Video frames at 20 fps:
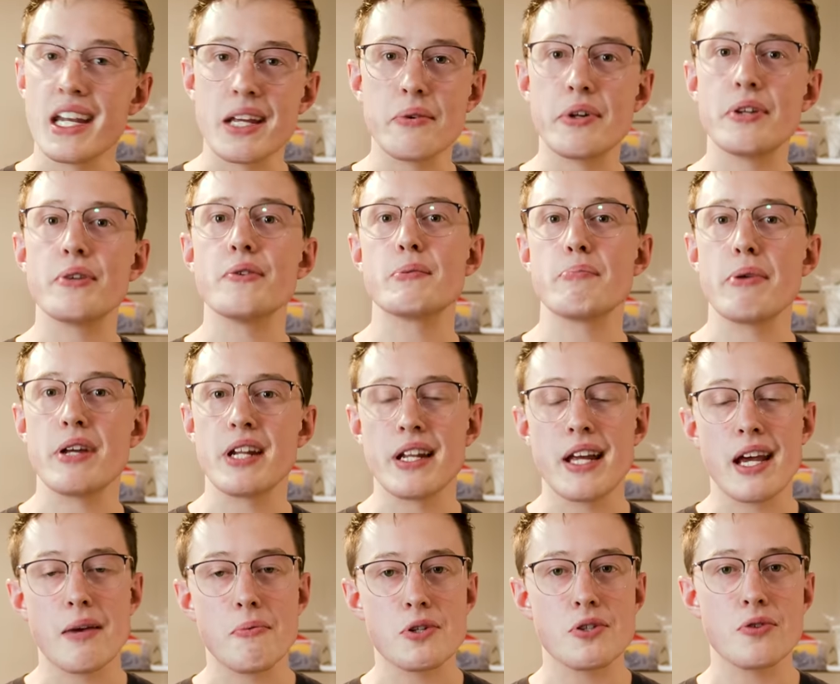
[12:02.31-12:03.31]
Anyone who's been in
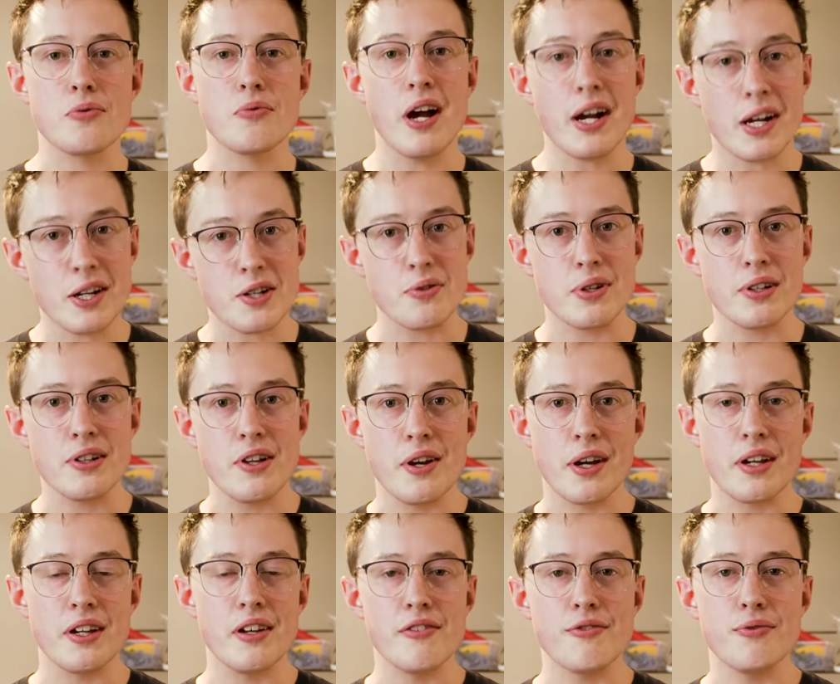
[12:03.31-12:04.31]
amateur rocketry long
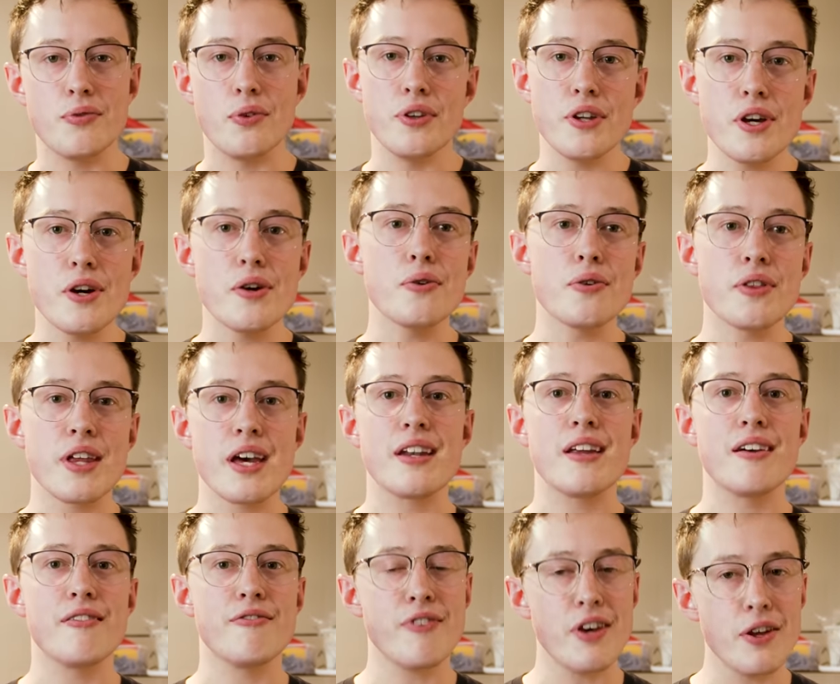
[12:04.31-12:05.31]
enough will know
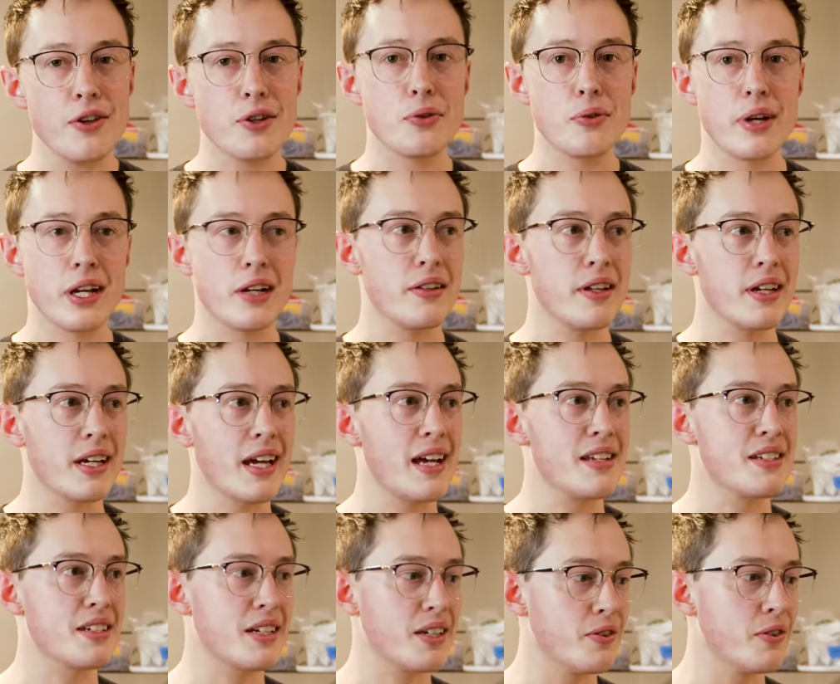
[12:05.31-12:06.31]
that a failed quick link
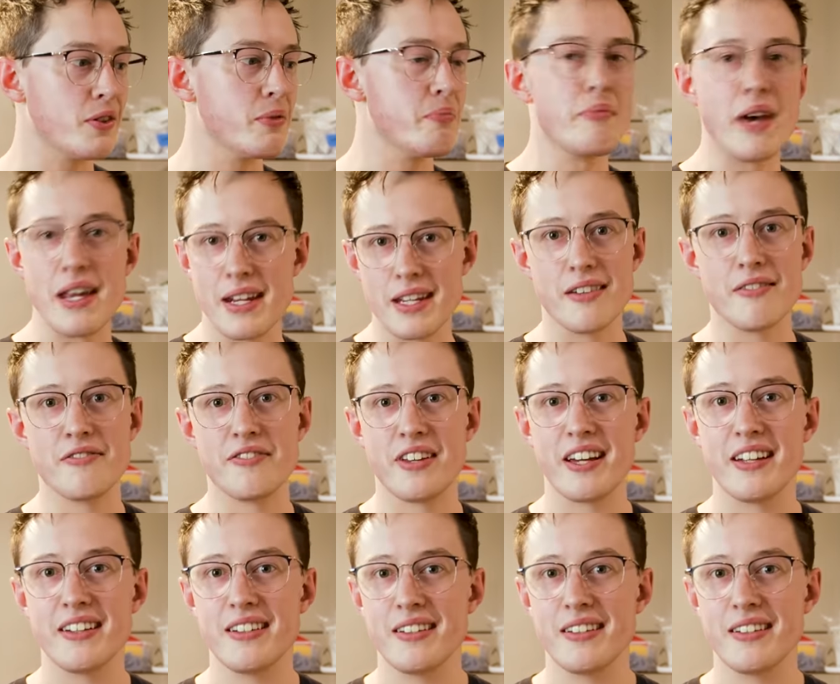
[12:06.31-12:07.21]
has killed many a flight.